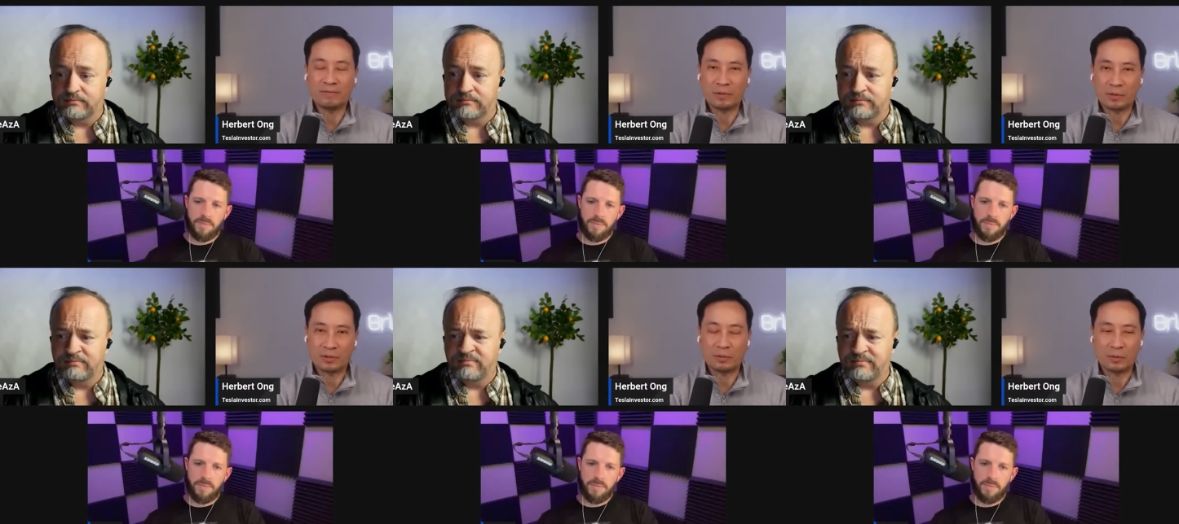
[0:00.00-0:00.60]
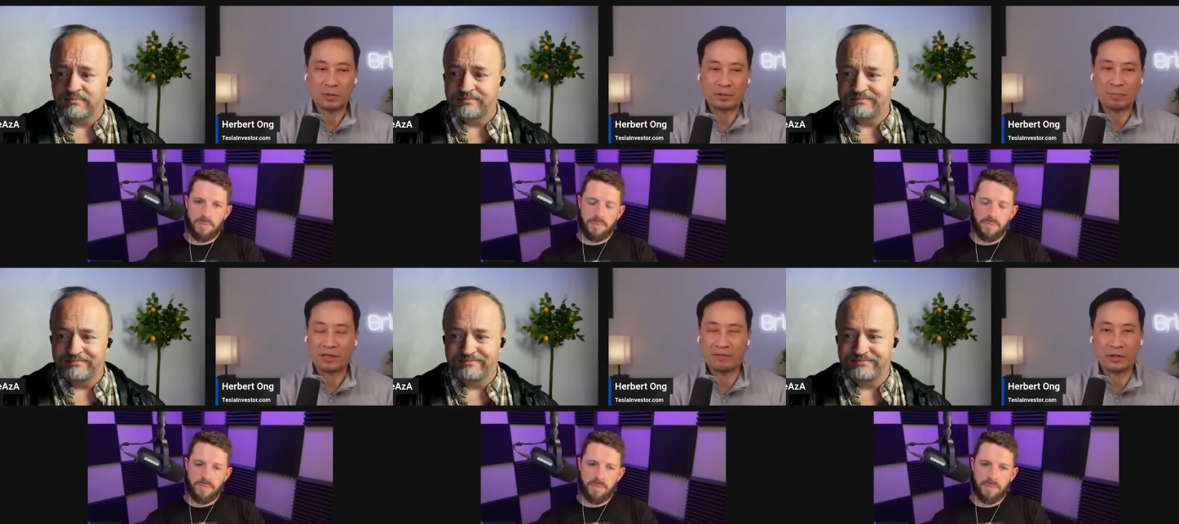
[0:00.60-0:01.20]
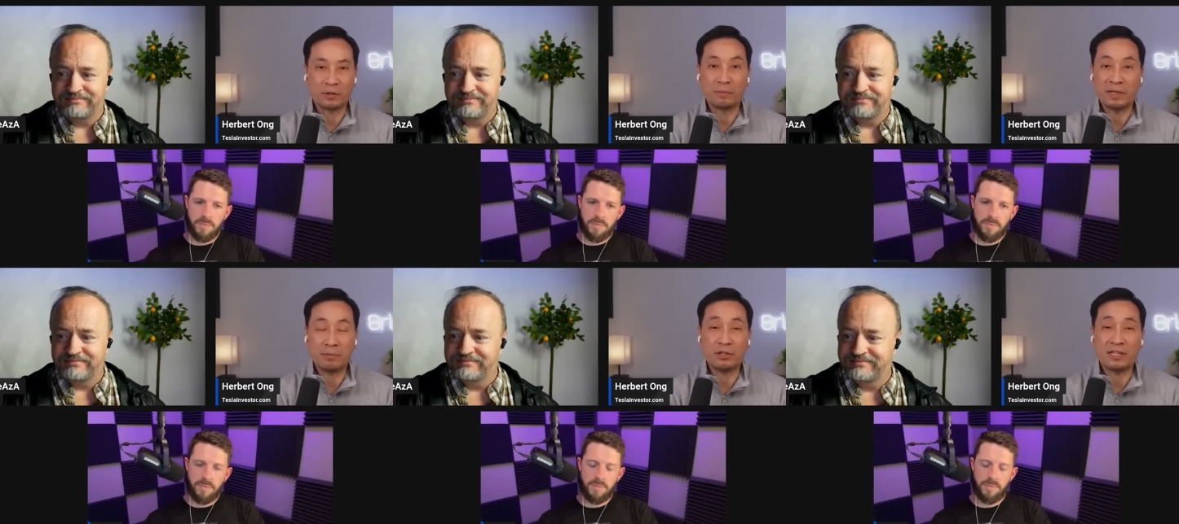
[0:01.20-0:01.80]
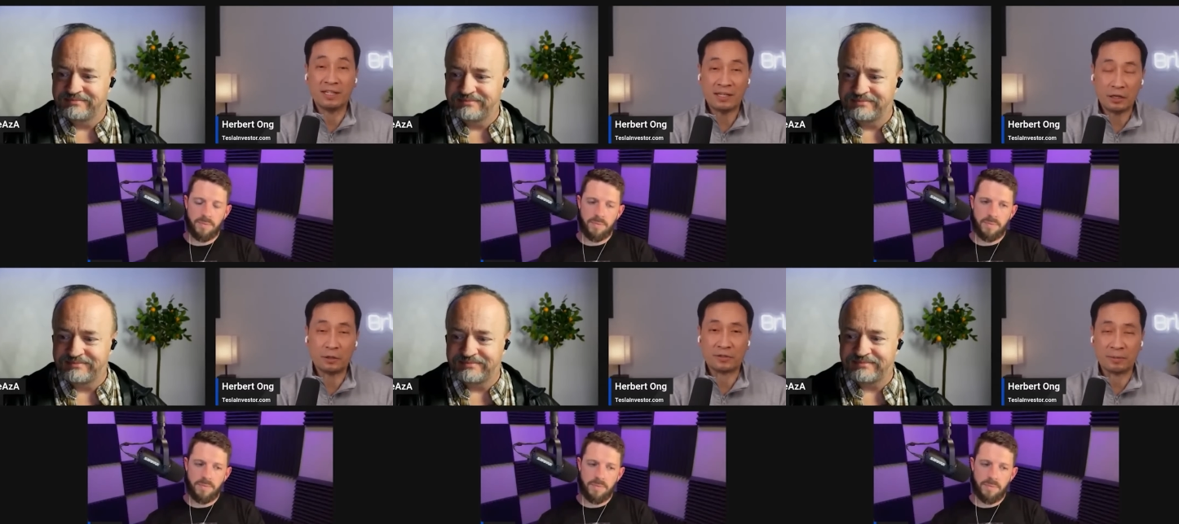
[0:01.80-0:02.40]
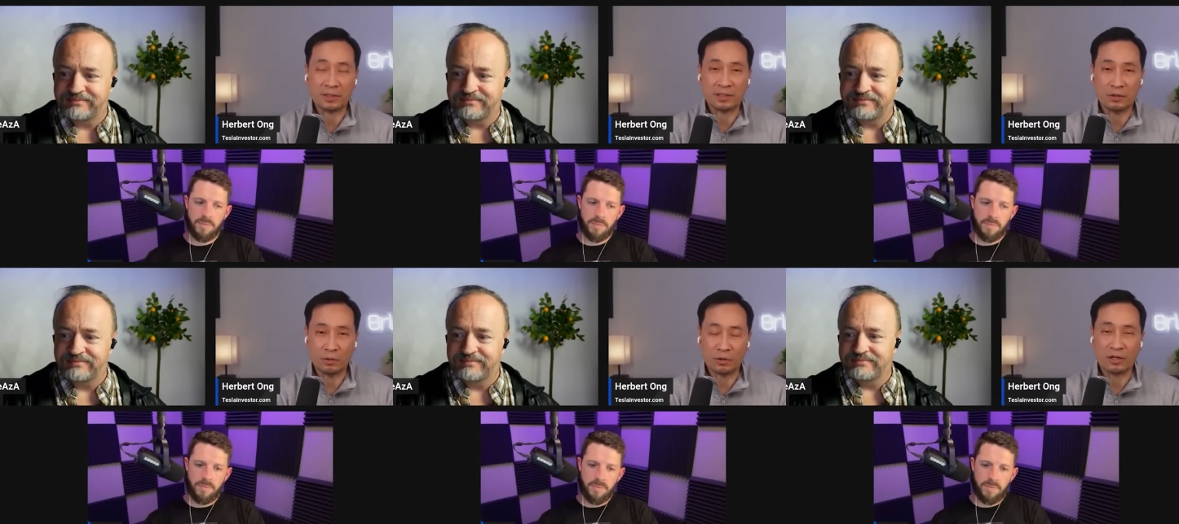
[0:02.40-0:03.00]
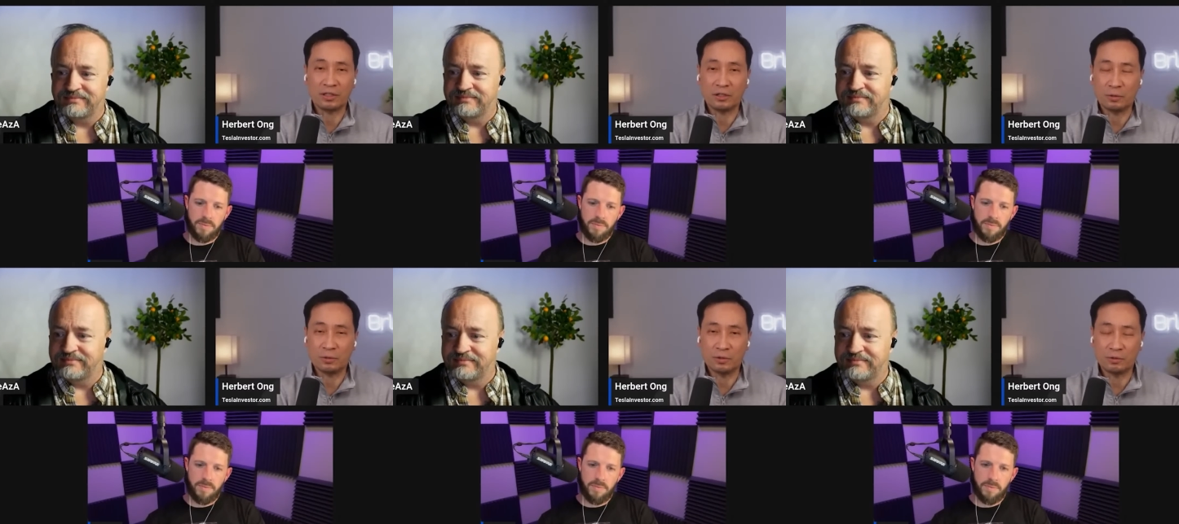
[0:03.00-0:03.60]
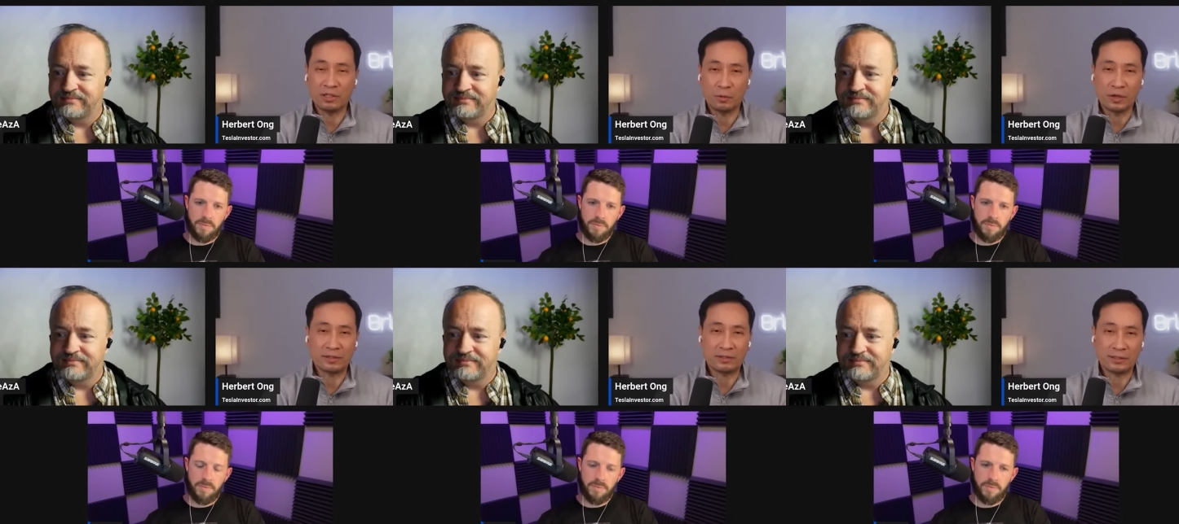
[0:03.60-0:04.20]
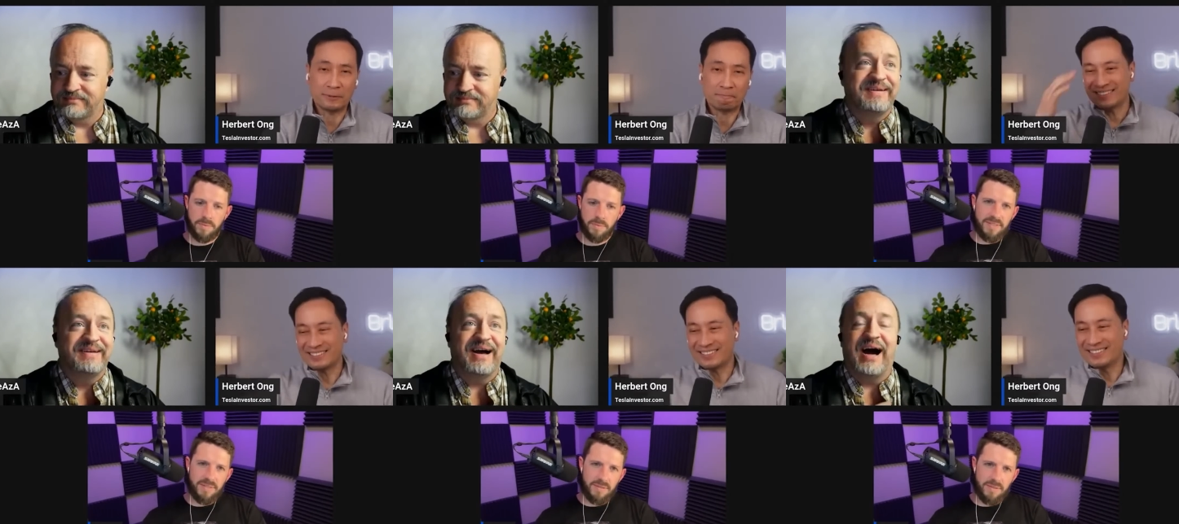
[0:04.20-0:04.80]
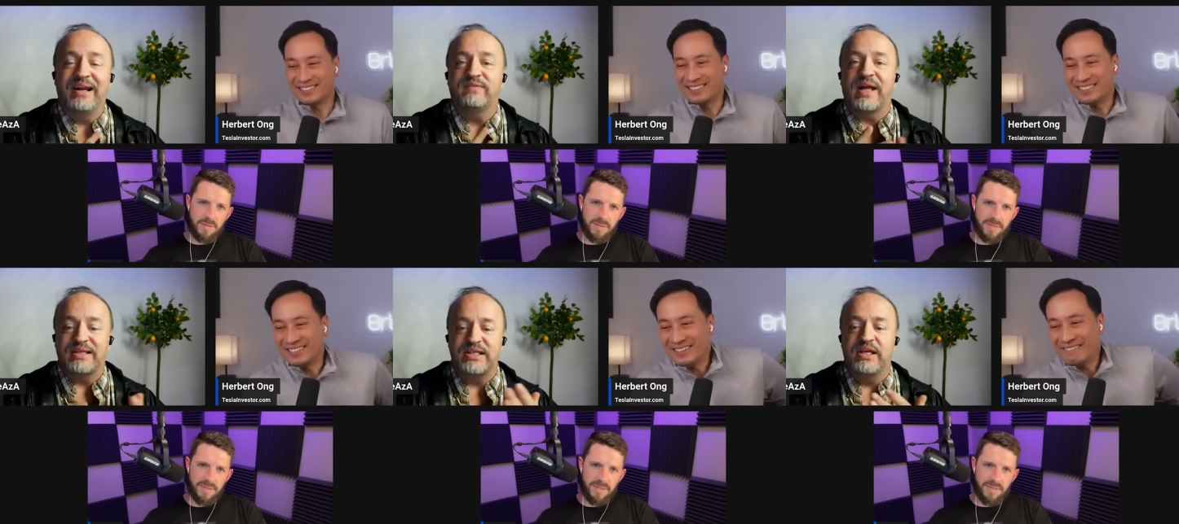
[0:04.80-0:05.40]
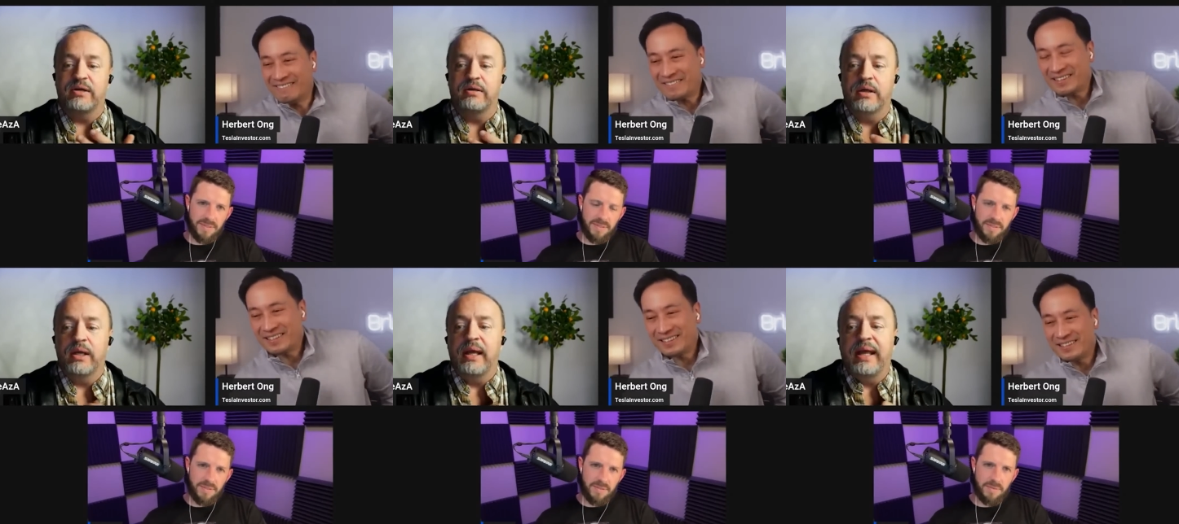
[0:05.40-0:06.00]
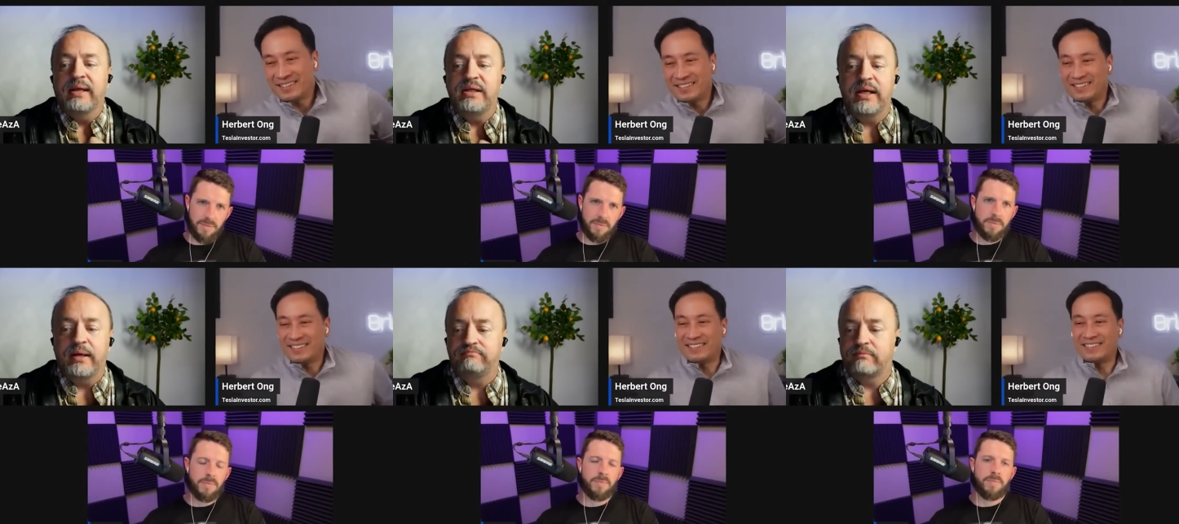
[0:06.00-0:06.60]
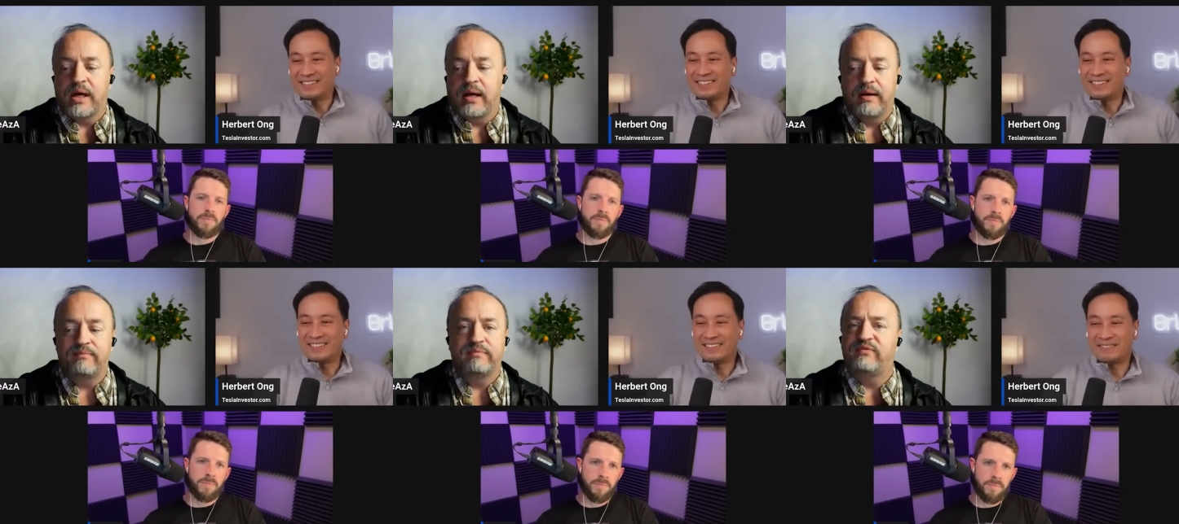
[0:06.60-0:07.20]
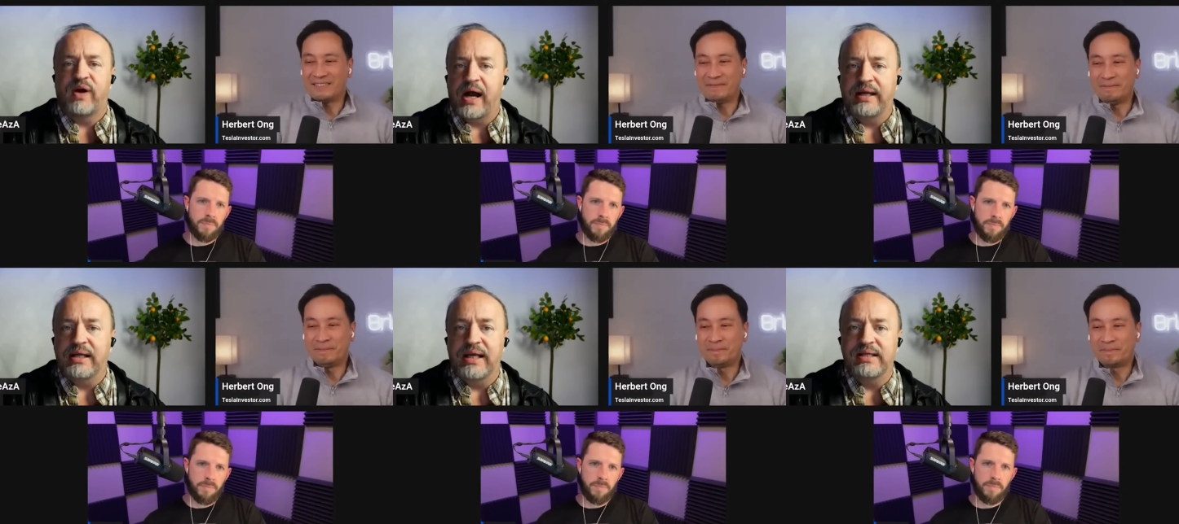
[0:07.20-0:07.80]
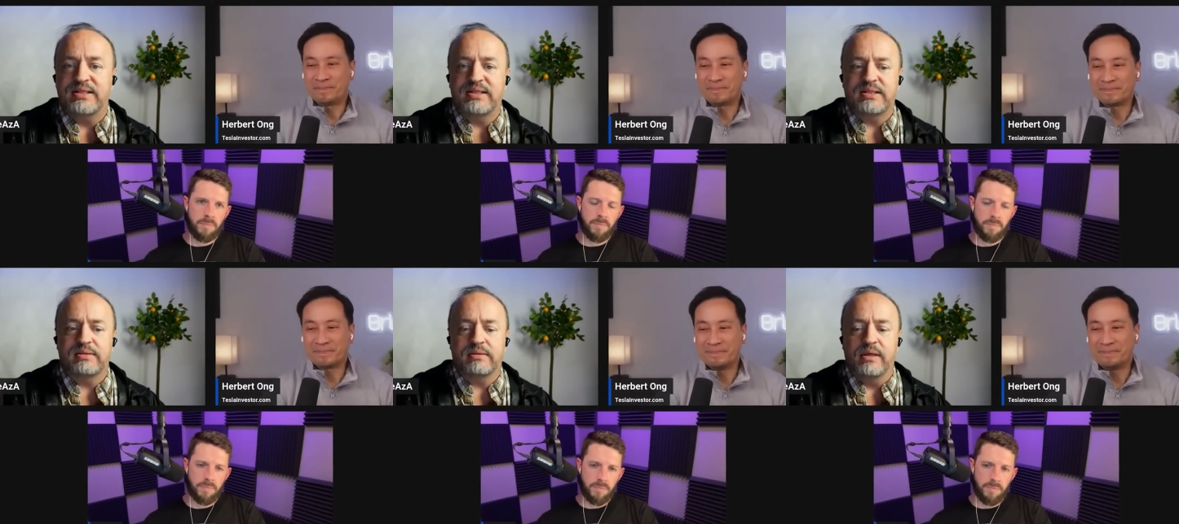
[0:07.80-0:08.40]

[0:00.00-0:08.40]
Speaker 1: that was the worst part of it? Or maybe you didn't hear something that you thought you, you really wanted to hear.
Speaker 2: I'd have liked to hear India. Uh, fine. It's,